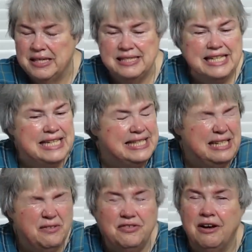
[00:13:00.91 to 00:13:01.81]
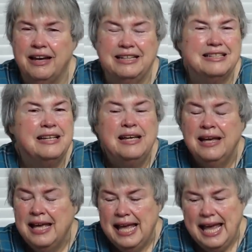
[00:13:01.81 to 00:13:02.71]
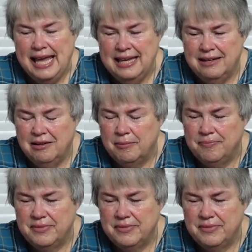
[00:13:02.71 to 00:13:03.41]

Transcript: It's easy to find and um,